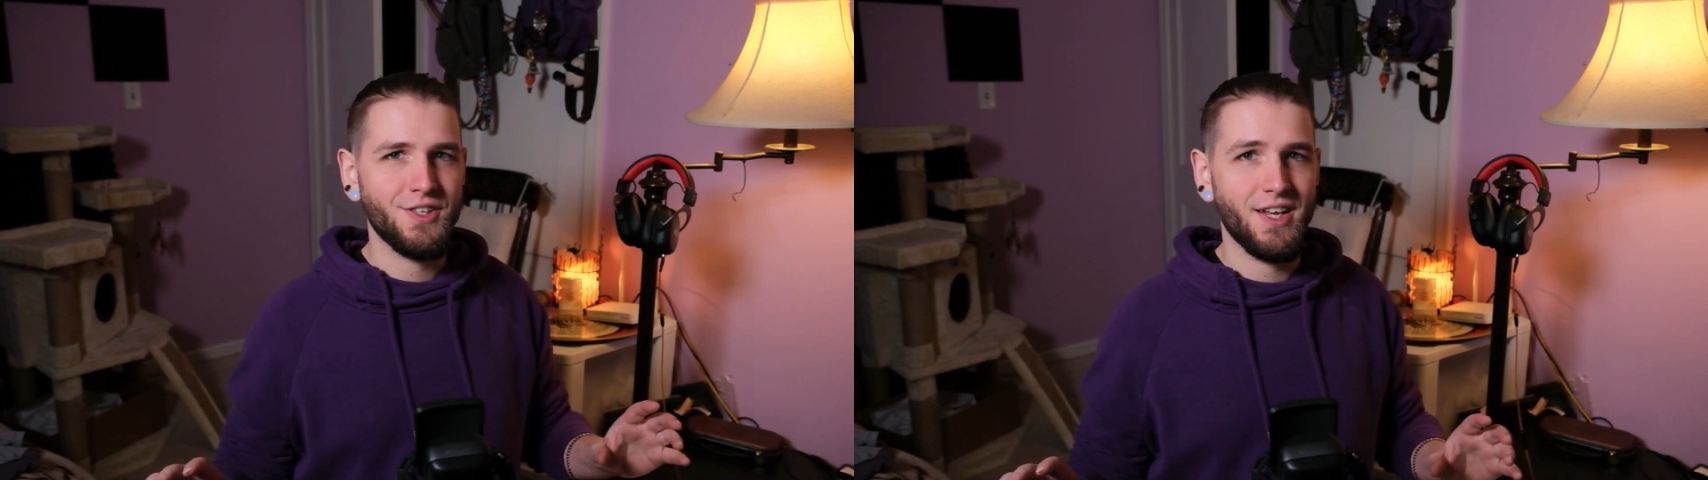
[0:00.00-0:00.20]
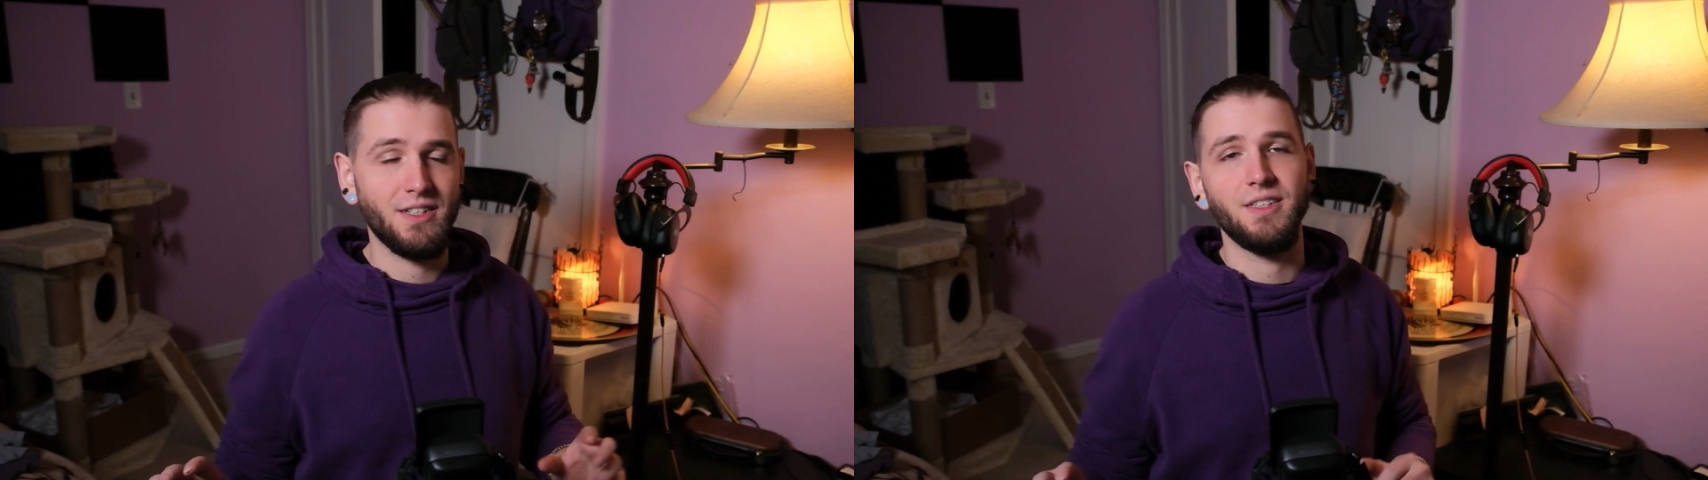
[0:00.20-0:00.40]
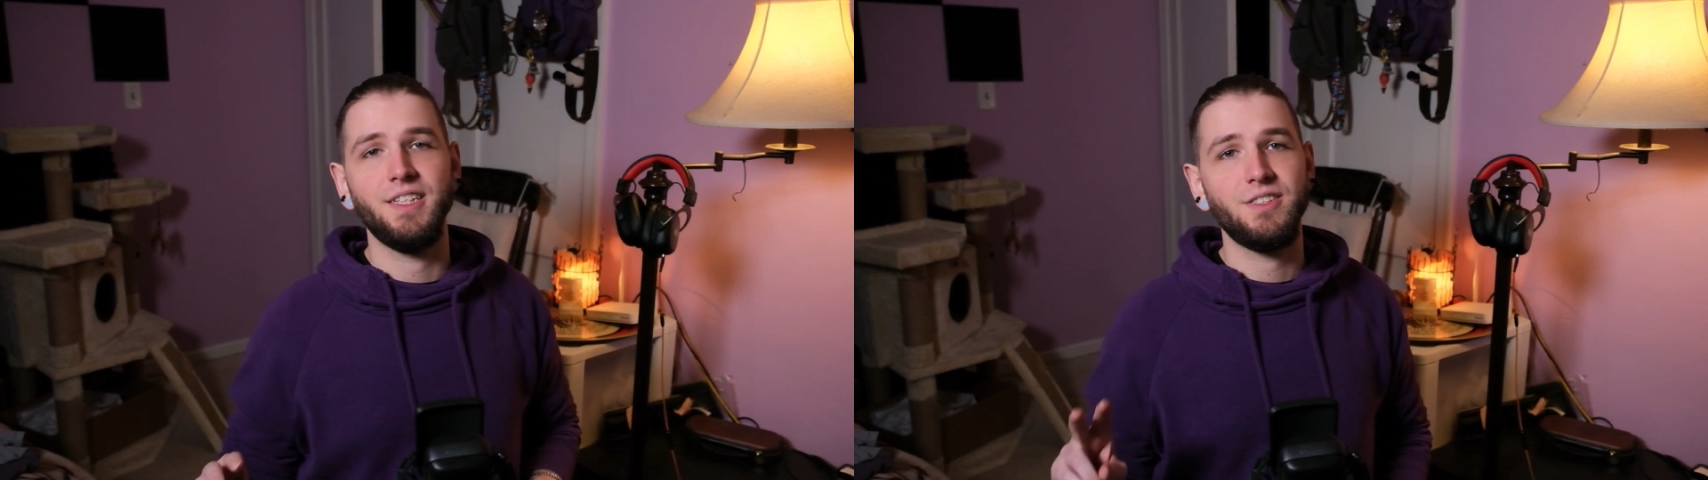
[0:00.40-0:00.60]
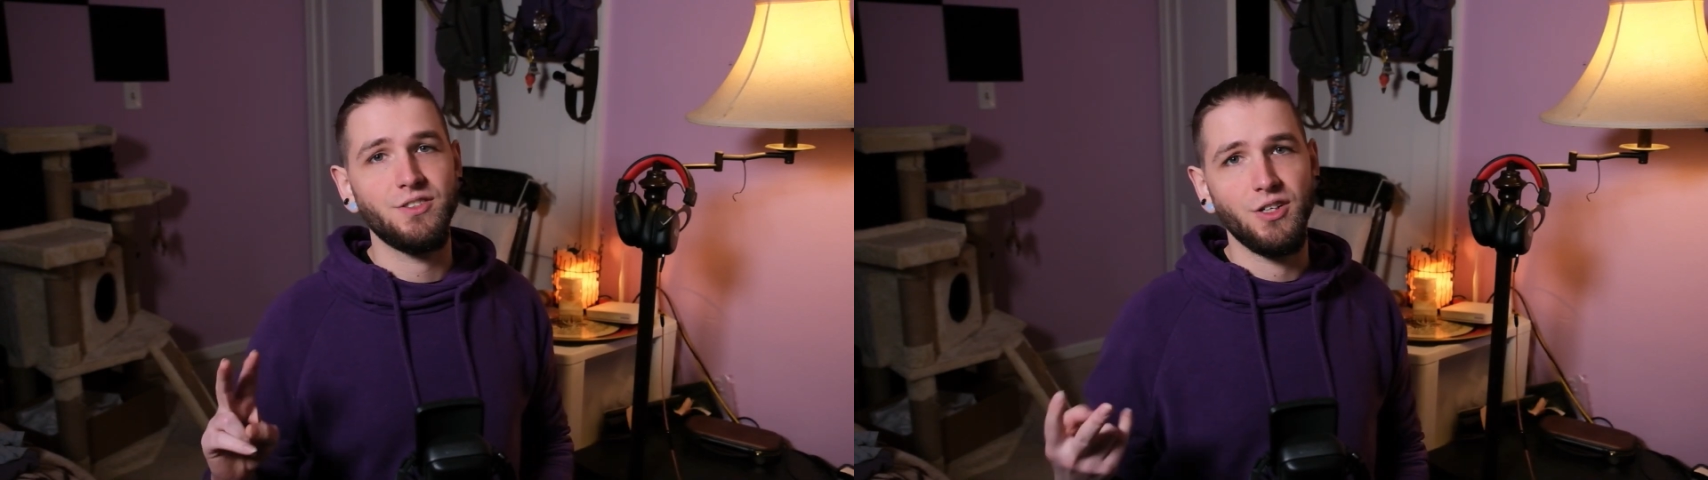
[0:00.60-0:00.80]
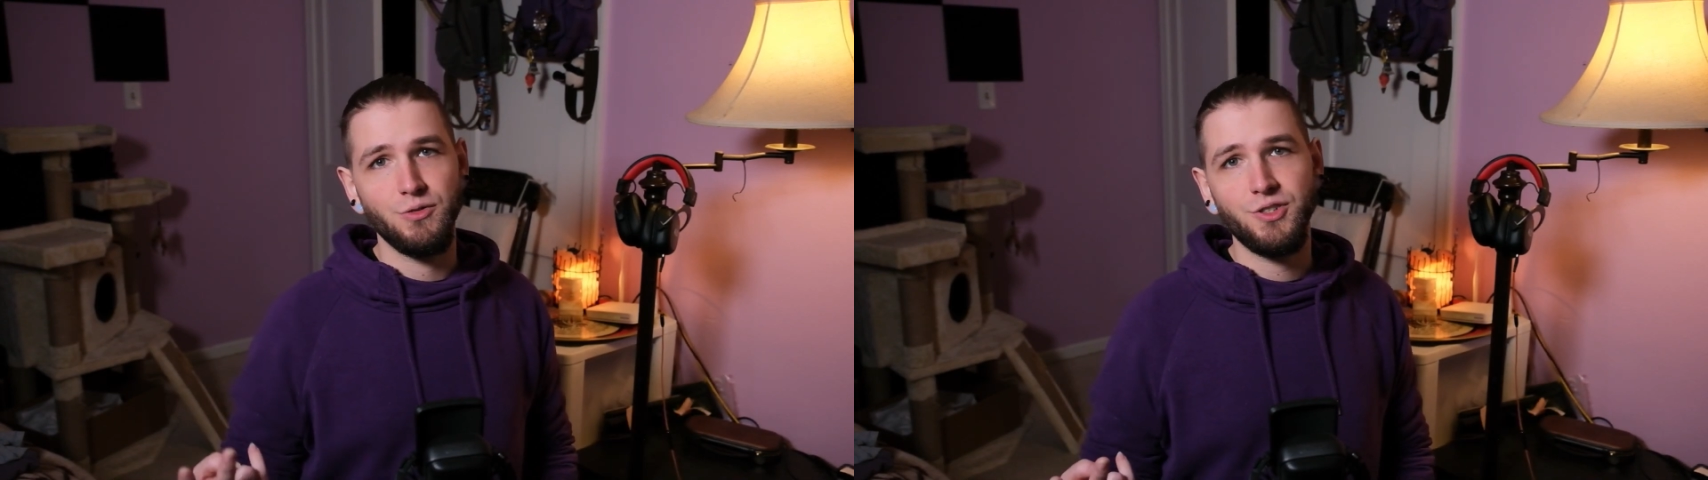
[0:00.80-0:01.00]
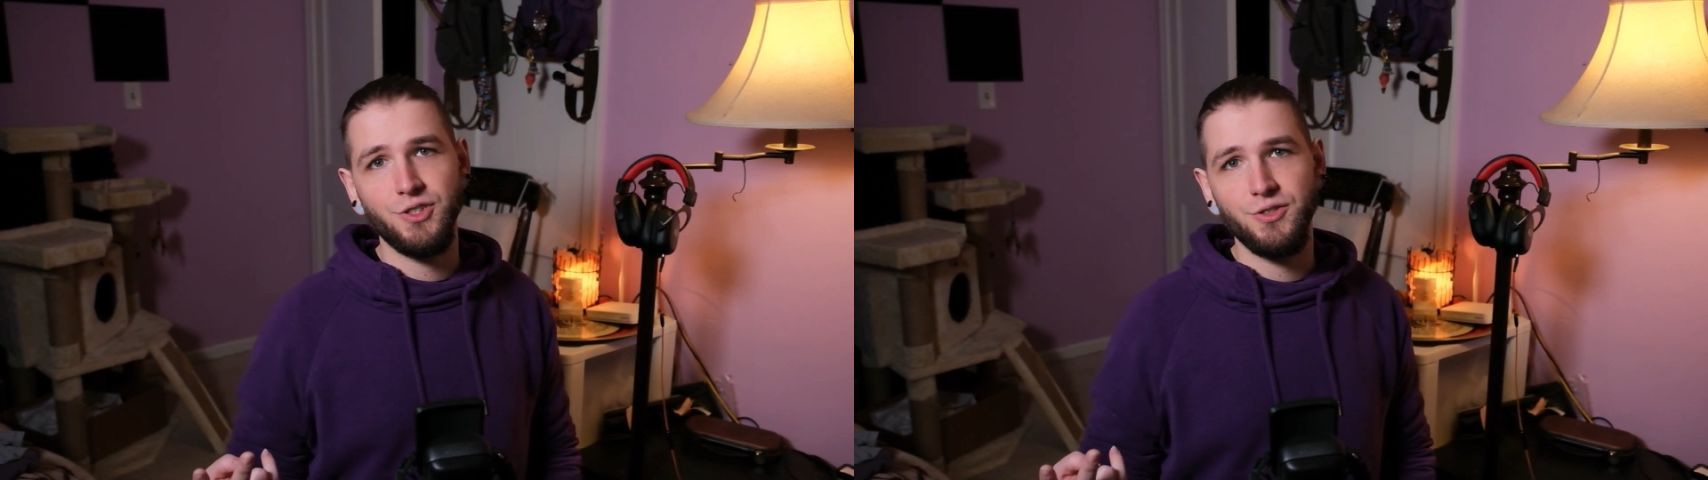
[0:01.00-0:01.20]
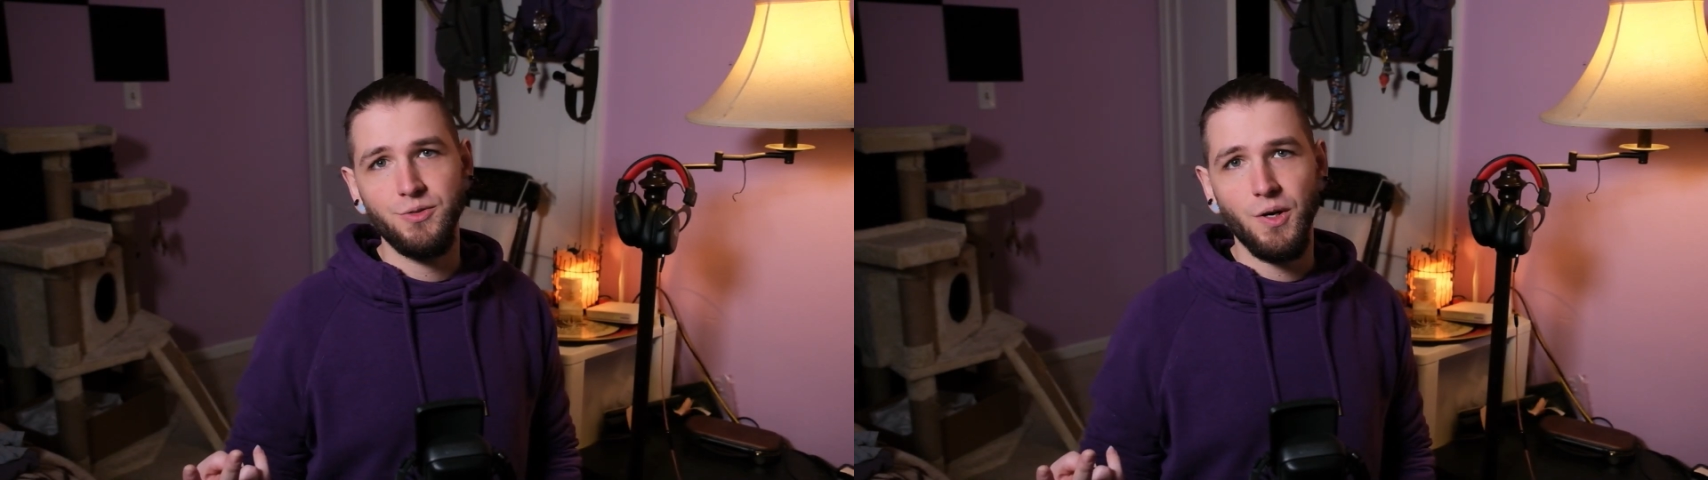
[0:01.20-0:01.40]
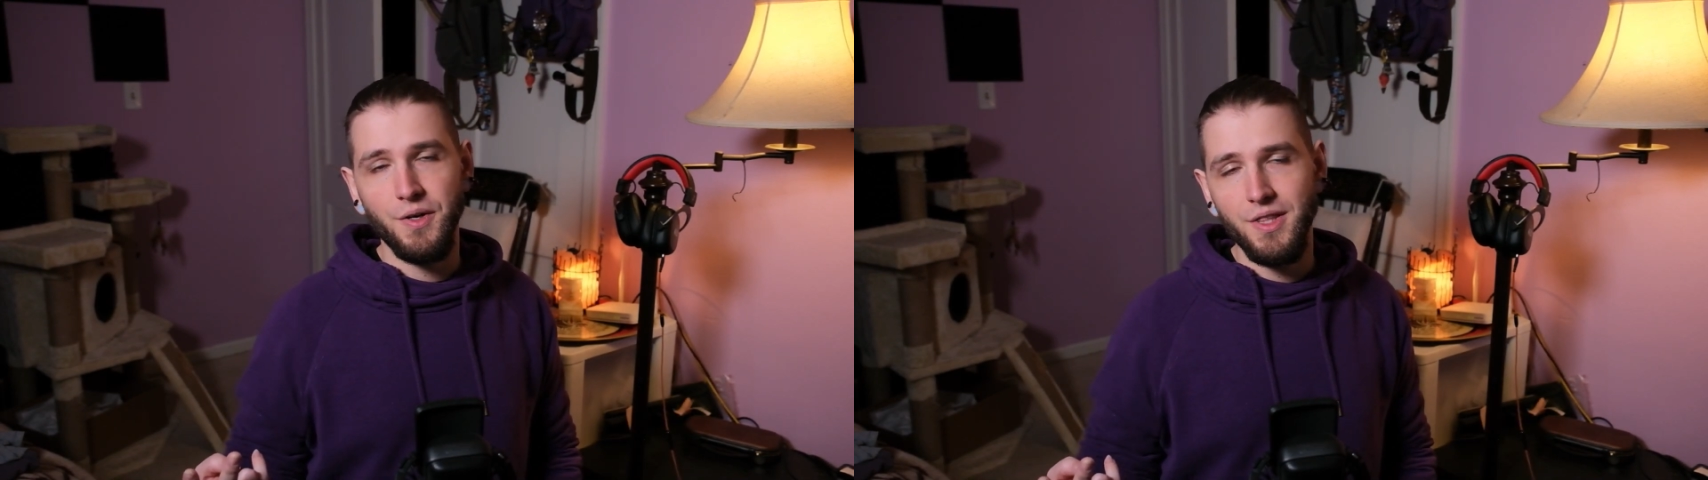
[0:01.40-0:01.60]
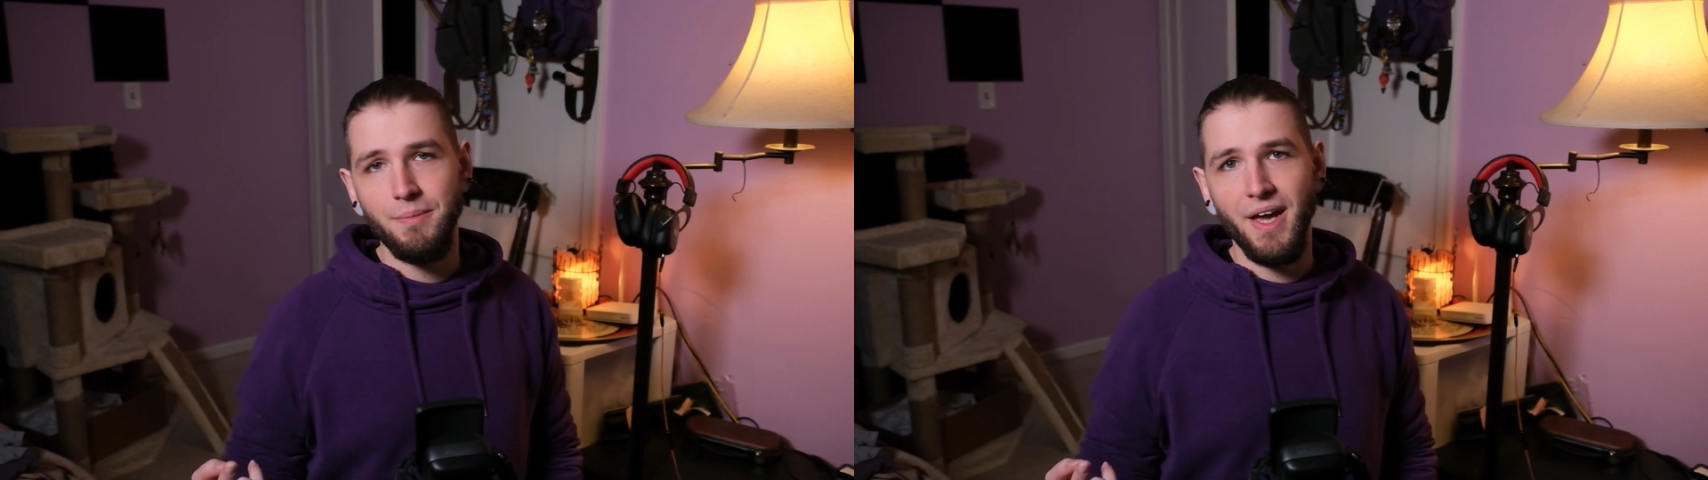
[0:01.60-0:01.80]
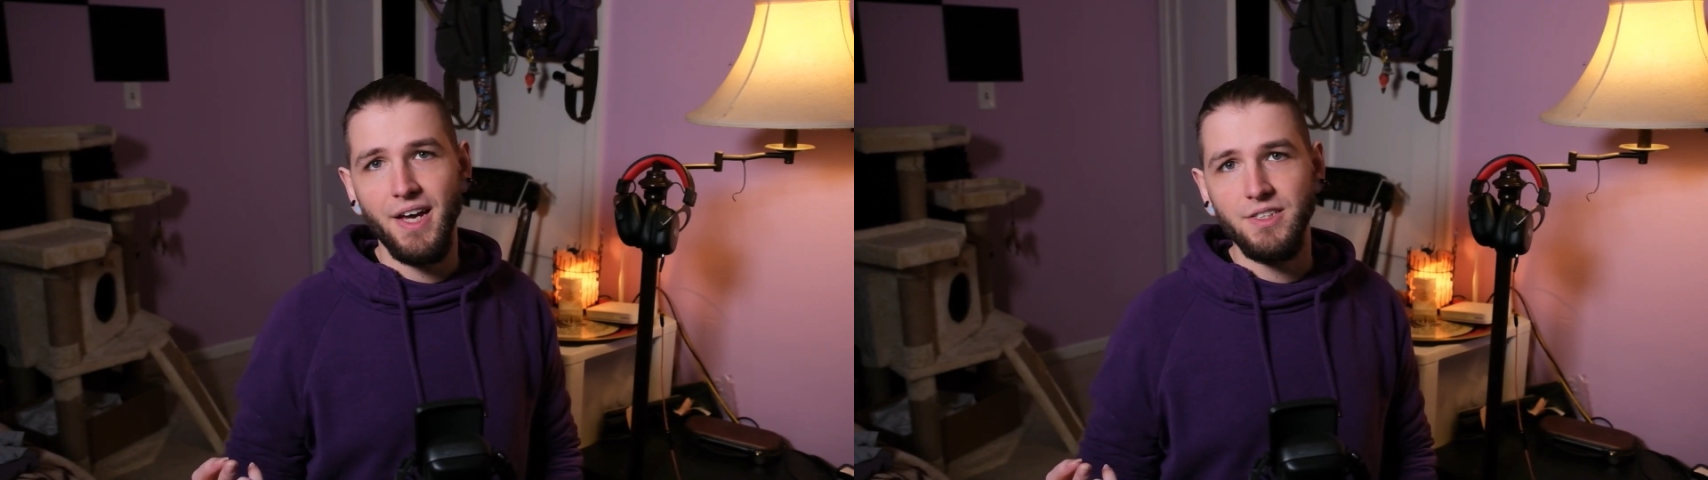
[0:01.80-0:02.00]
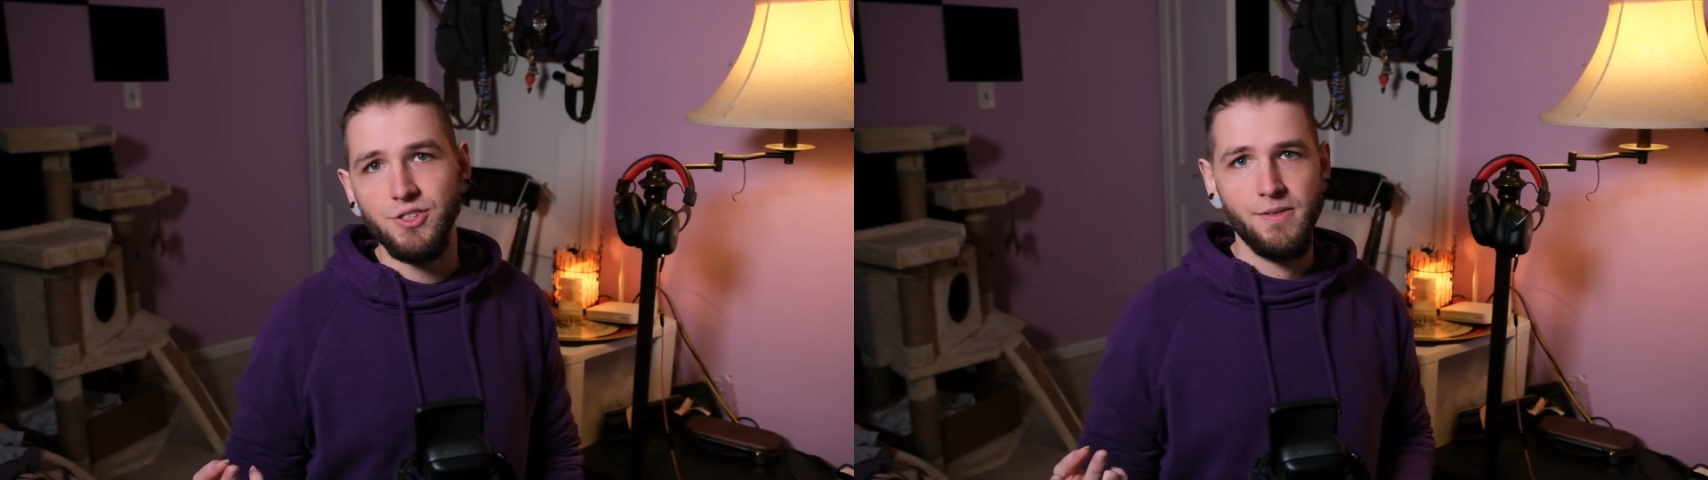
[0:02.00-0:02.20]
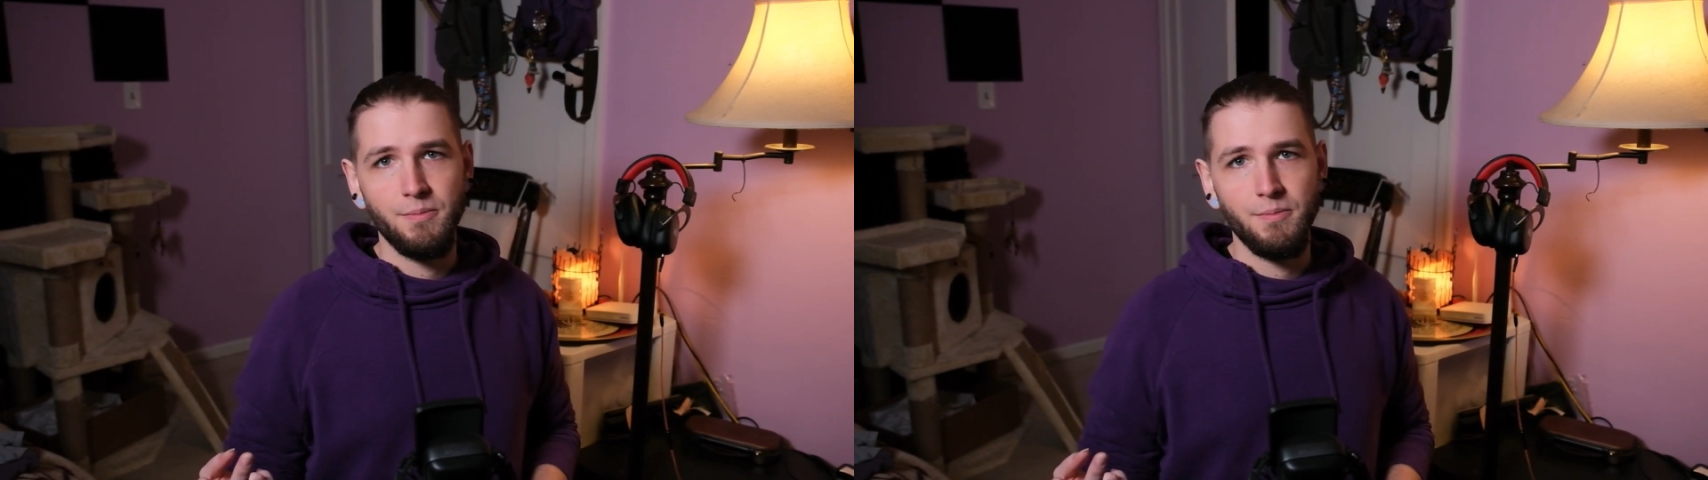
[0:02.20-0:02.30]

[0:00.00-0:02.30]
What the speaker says: that at least those two are in the patch.